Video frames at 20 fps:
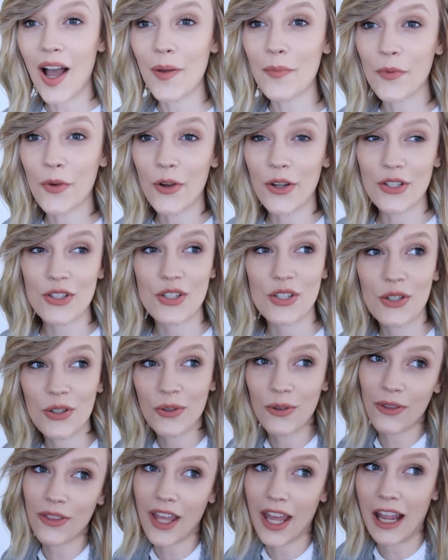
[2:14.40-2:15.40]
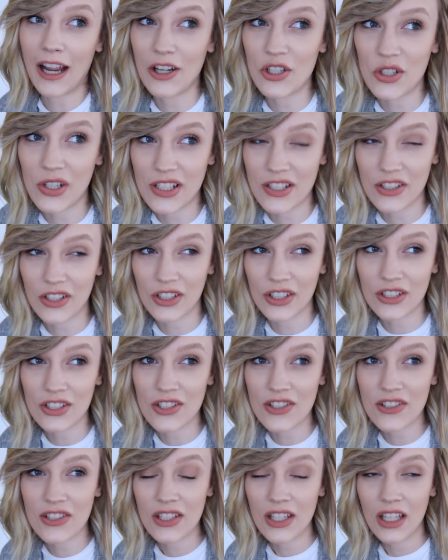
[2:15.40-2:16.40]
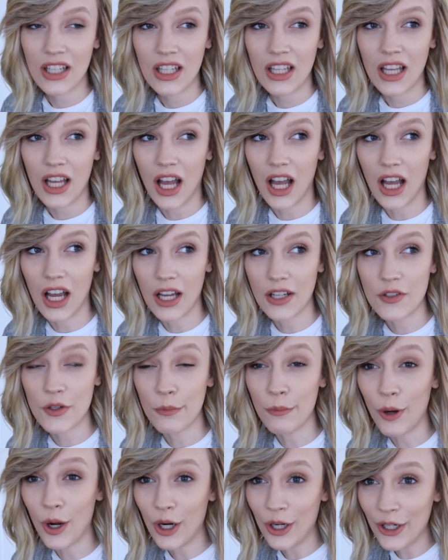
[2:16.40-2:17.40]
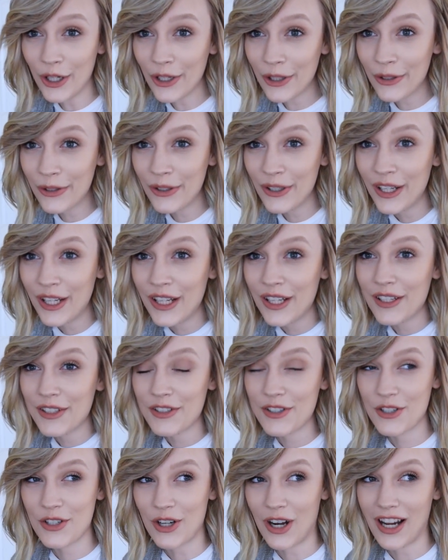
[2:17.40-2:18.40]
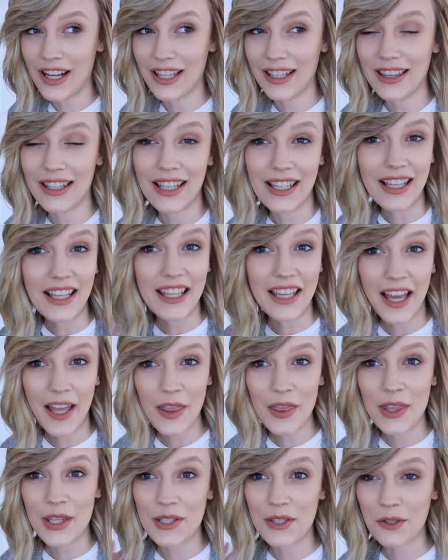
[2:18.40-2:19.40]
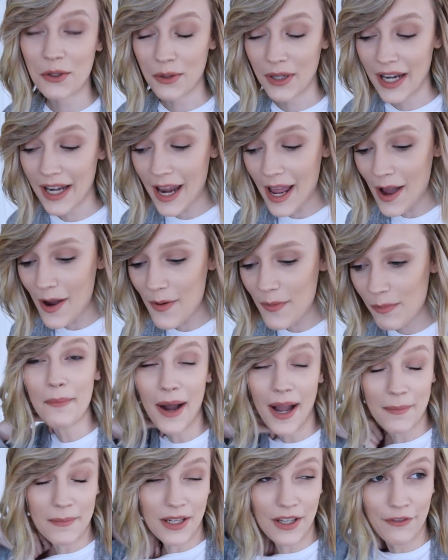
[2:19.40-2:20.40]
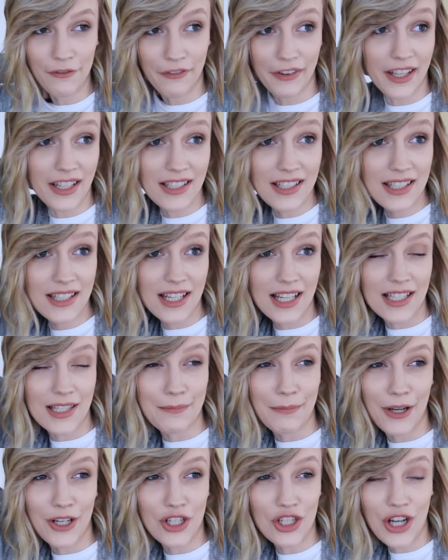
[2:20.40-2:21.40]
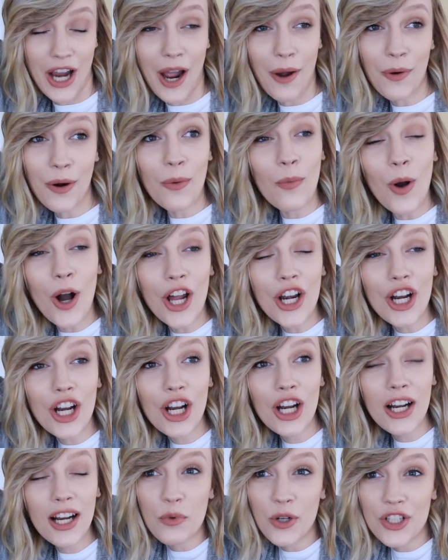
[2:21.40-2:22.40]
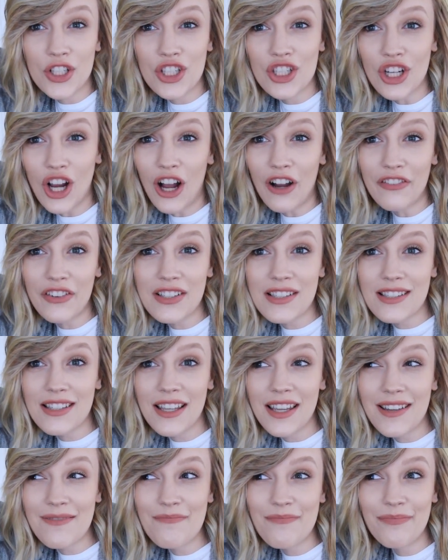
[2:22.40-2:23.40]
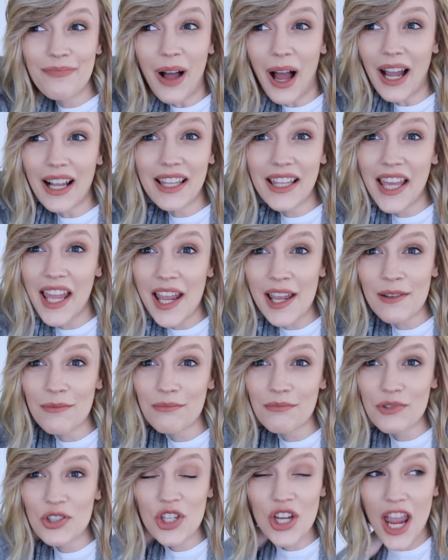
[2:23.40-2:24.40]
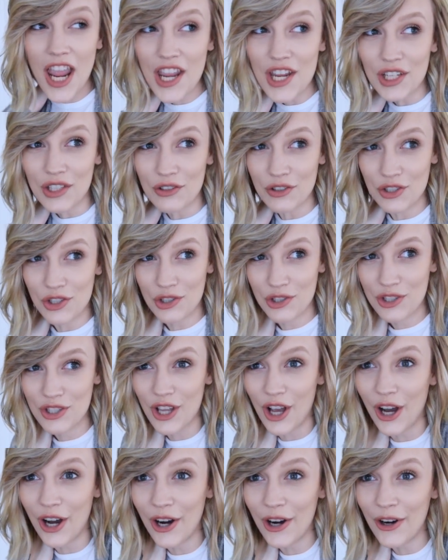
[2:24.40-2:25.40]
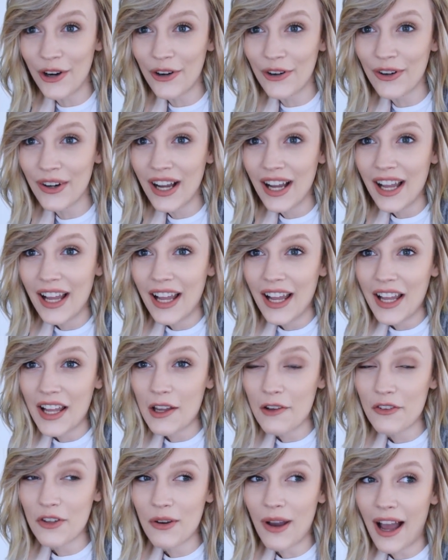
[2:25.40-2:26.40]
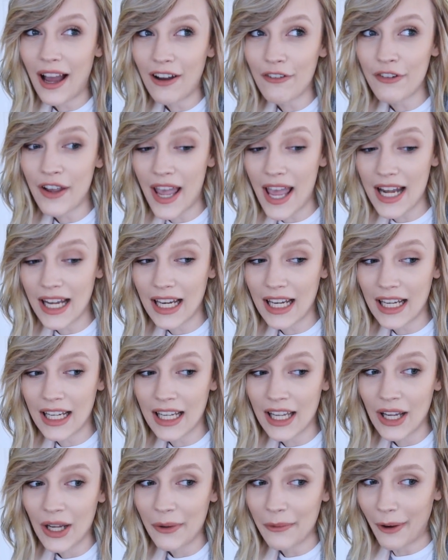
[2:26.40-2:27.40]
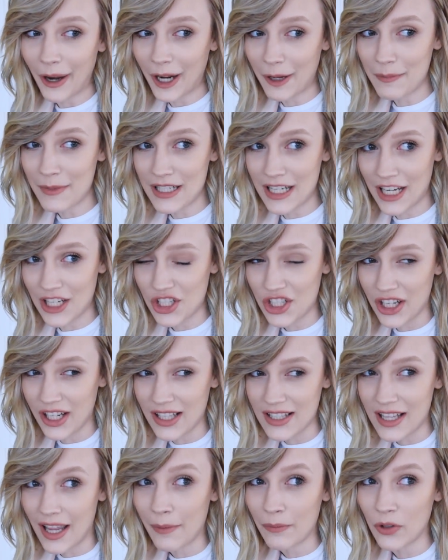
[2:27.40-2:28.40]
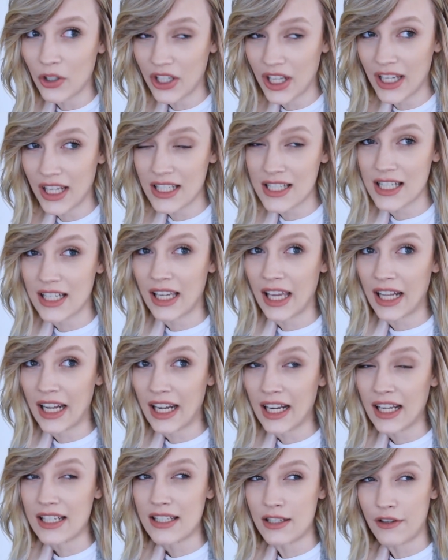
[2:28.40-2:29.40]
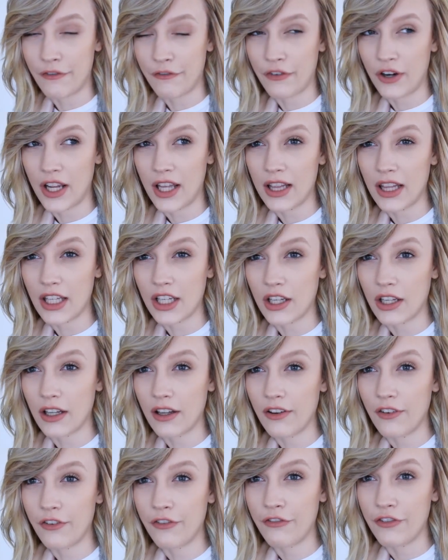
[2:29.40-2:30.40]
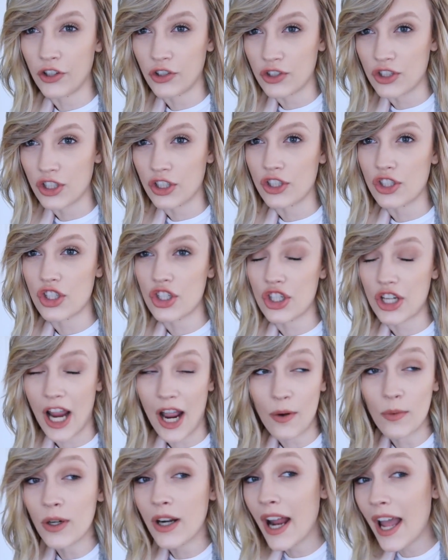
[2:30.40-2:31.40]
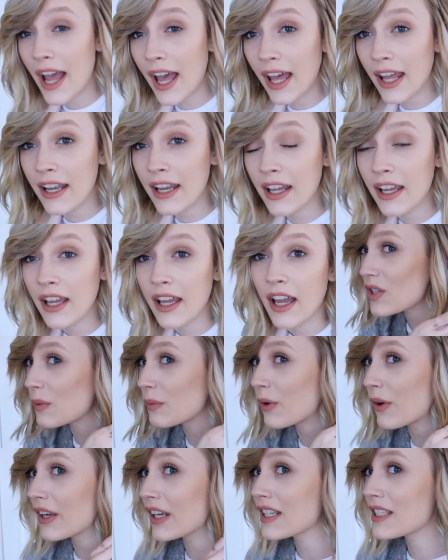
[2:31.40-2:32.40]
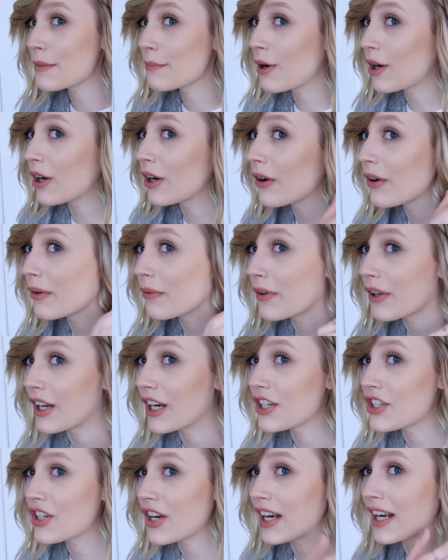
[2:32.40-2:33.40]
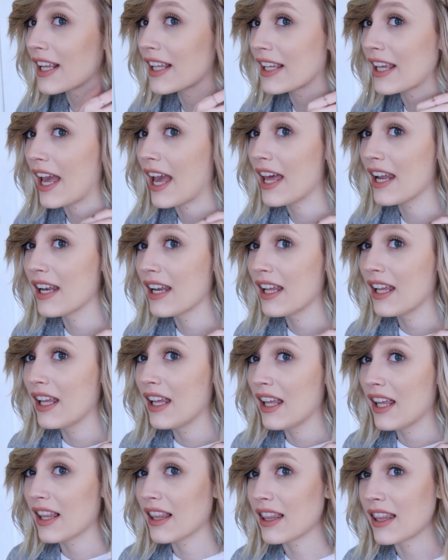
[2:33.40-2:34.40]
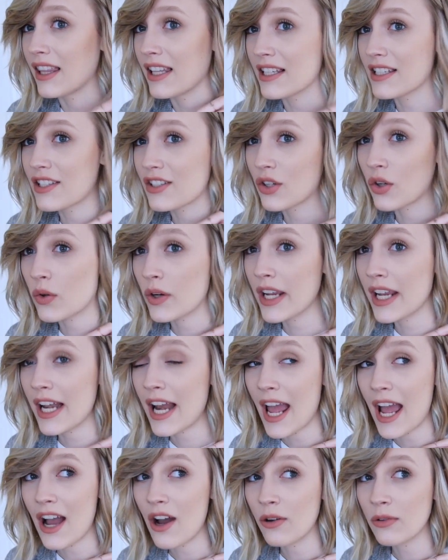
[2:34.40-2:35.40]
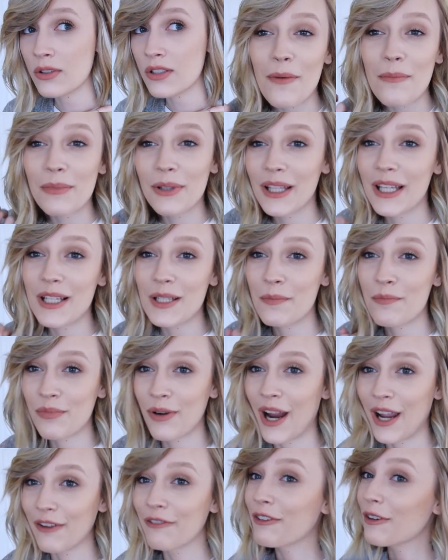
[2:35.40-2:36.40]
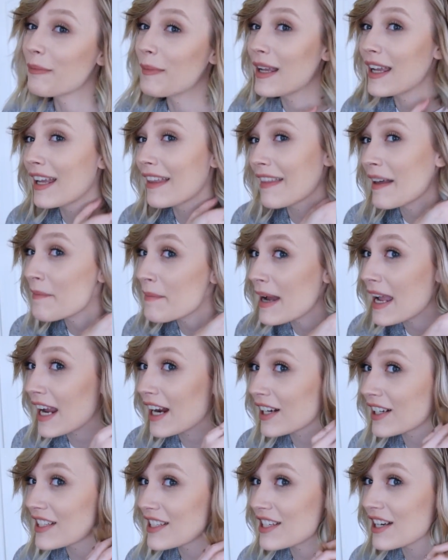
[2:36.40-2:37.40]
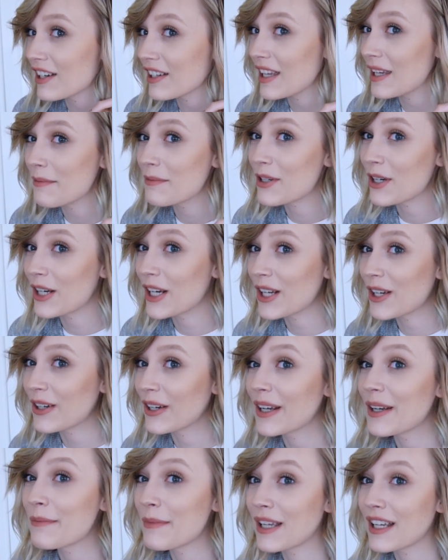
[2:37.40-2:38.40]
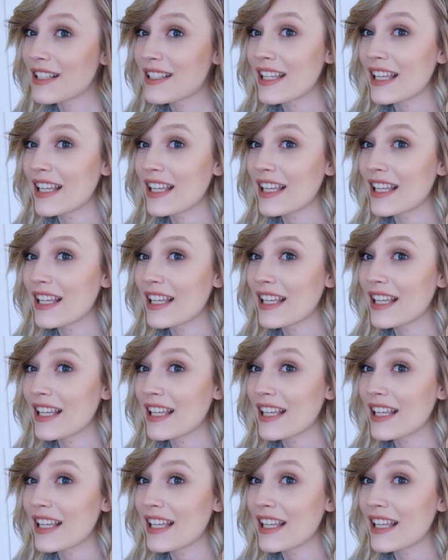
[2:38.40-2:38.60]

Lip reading: I'm going to the hairdresser's tomorrow to try and like get this green out. I'm convinced it's my shower water, which obviously I can't change. So if you have any recommendations, I'm looking into getting a different, like a filtered shower head. So I'm going in tomorrow and we're gonna try to get this green out. Please pray for me that my hair does not keep turning green, because